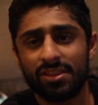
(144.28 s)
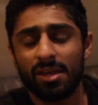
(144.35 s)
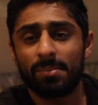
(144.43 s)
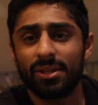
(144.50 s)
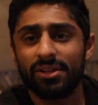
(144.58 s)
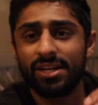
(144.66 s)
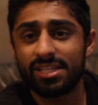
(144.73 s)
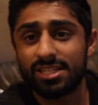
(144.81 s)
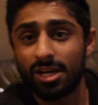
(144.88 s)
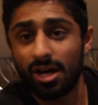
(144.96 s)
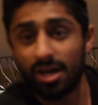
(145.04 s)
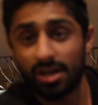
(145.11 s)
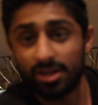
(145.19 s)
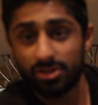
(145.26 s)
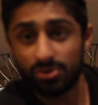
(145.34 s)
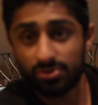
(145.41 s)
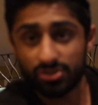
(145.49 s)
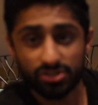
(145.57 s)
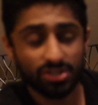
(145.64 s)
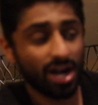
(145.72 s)
the ability to
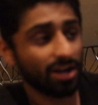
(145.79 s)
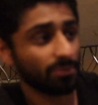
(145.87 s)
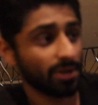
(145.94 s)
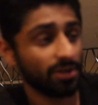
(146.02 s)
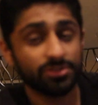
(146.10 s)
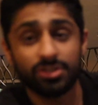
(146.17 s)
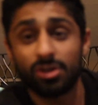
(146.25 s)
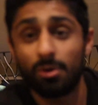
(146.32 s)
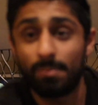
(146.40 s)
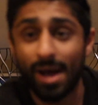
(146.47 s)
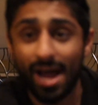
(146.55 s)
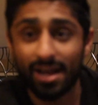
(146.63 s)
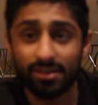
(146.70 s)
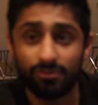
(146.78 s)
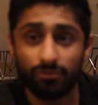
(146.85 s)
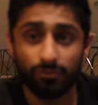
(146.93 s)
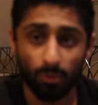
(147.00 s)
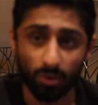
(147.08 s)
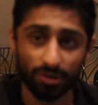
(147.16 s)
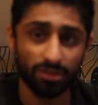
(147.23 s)
use the stock rails and go back and
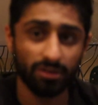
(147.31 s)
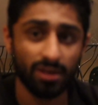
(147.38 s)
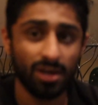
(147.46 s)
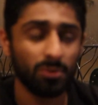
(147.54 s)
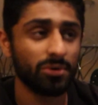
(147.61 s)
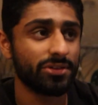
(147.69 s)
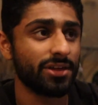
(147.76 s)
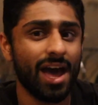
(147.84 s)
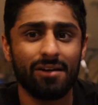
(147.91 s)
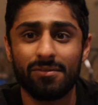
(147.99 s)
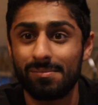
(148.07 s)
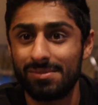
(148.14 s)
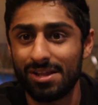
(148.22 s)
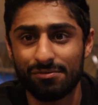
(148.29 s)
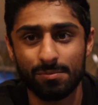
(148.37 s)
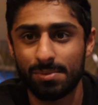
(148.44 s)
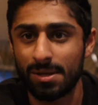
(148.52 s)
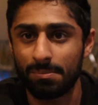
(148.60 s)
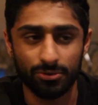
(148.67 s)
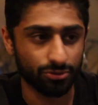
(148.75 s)
forth with having different
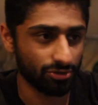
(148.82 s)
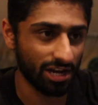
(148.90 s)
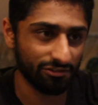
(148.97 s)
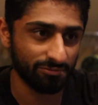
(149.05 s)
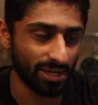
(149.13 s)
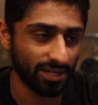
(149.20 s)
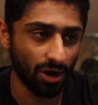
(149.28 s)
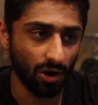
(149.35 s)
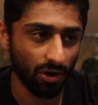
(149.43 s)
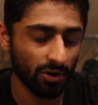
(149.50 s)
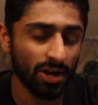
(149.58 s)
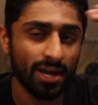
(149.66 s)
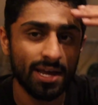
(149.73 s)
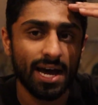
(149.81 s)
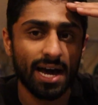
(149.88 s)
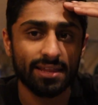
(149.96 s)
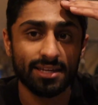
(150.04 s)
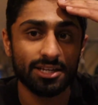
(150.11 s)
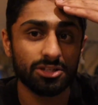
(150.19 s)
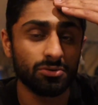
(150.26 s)
people drive my car, I
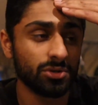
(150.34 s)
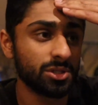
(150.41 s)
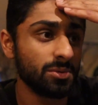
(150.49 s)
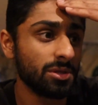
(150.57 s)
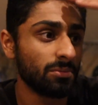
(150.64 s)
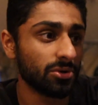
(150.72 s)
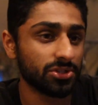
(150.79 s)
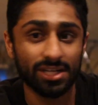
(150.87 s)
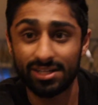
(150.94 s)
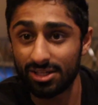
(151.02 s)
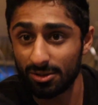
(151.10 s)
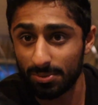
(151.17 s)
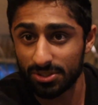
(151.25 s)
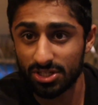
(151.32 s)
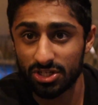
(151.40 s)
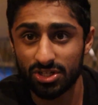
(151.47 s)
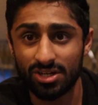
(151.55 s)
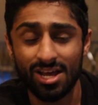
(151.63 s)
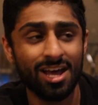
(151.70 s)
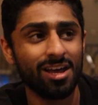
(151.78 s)
think is going to be the most ideal
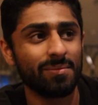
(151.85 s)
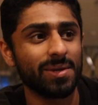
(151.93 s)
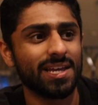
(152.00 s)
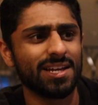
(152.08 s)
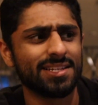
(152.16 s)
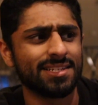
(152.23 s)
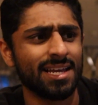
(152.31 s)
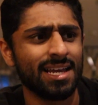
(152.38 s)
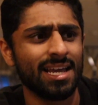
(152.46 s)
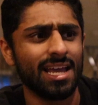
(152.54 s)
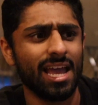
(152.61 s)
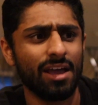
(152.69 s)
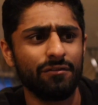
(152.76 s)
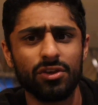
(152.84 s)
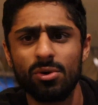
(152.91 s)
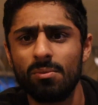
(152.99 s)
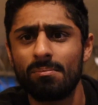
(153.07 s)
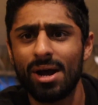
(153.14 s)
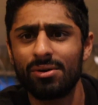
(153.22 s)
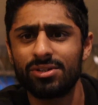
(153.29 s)
position, because if you
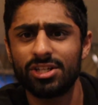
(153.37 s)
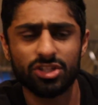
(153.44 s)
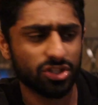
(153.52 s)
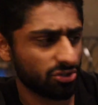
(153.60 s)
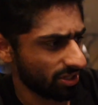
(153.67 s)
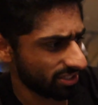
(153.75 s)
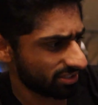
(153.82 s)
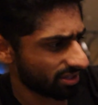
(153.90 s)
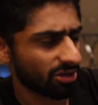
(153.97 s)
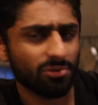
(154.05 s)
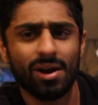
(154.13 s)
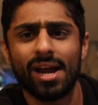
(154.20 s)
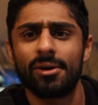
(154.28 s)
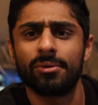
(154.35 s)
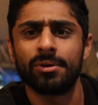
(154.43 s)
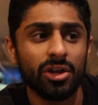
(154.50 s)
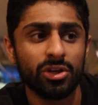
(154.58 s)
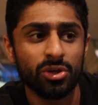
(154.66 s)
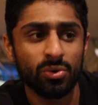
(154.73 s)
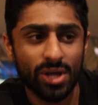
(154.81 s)
mount it straight to the ground,
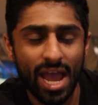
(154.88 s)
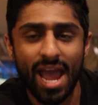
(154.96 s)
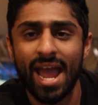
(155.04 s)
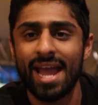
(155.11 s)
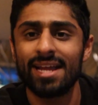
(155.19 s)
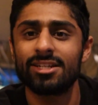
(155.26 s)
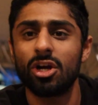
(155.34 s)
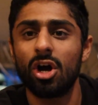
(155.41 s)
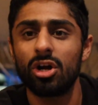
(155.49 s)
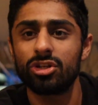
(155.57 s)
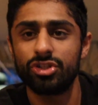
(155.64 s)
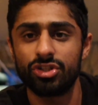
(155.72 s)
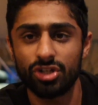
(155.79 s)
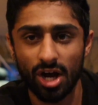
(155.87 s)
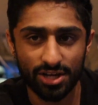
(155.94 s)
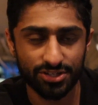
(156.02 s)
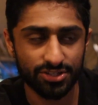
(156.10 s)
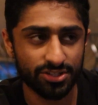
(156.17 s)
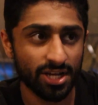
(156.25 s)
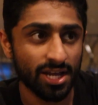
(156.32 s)
you can't
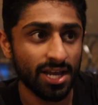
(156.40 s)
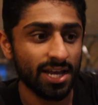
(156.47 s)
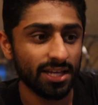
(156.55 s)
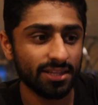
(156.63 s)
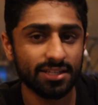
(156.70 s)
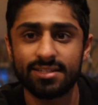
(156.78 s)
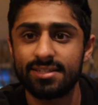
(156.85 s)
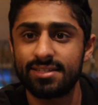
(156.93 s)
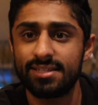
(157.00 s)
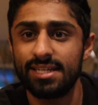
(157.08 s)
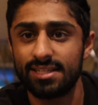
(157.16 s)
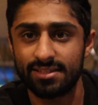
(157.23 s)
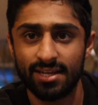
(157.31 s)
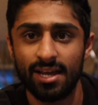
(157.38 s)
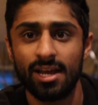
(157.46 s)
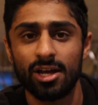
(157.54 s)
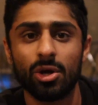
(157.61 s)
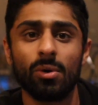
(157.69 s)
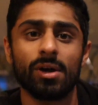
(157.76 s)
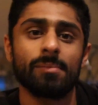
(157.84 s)
adjust the seat
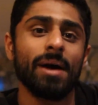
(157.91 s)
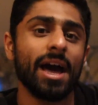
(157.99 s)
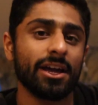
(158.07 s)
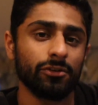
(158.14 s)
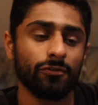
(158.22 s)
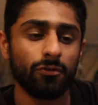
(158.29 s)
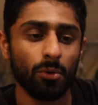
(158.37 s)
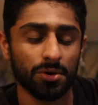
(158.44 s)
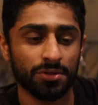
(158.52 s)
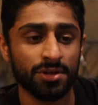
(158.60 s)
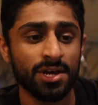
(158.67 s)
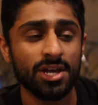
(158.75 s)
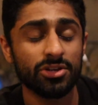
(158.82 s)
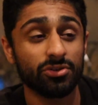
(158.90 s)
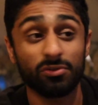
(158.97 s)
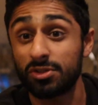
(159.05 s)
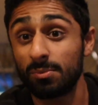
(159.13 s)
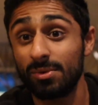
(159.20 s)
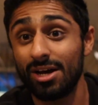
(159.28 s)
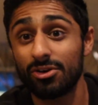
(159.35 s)
going back and forth. So if
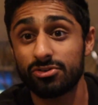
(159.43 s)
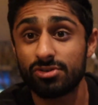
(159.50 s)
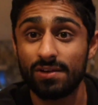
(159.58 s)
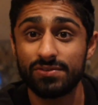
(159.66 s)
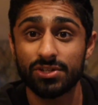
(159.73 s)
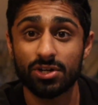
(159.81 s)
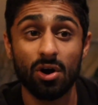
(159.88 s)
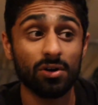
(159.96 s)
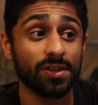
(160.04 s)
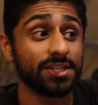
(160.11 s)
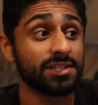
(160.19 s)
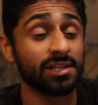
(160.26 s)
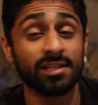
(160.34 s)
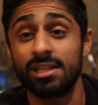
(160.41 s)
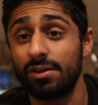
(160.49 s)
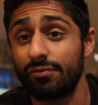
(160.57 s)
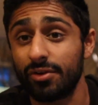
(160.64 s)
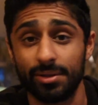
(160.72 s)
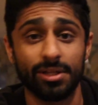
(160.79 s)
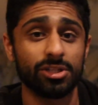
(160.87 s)
someone else drives your car that's
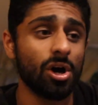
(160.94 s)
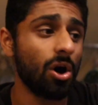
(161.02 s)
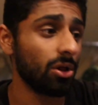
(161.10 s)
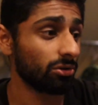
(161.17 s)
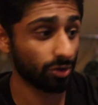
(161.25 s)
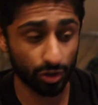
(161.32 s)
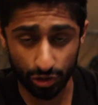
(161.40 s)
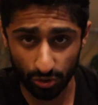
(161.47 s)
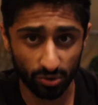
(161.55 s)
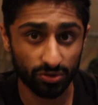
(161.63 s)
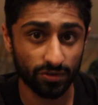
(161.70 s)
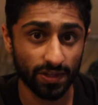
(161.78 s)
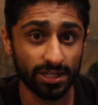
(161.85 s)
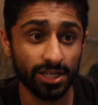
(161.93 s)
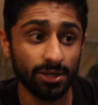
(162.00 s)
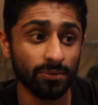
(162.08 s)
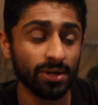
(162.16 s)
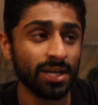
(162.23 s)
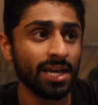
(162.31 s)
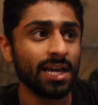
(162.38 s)
significantly taller or shorter than
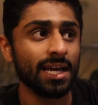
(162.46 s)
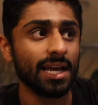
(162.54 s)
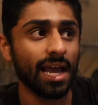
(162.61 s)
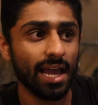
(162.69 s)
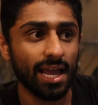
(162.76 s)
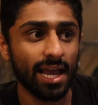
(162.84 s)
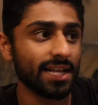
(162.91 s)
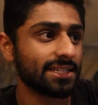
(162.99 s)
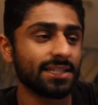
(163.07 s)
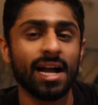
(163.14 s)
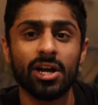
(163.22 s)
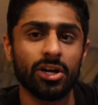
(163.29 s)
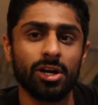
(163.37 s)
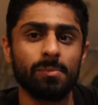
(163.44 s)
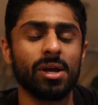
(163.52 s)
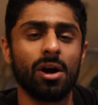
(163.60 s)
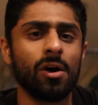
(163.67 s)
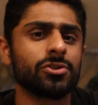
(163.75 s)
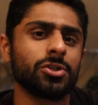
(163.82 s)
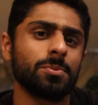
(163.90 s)
you, it's not gonna be
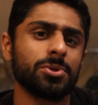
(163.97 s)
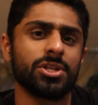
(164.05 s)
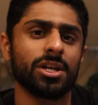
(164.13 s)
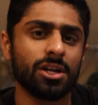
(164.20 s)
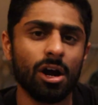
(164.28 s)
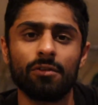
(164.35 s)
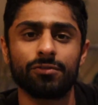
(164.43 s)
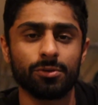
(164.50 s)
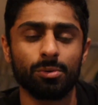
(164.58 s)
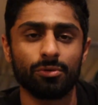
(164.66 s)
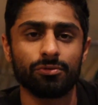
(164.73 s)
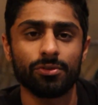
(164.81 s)
100% comfortable for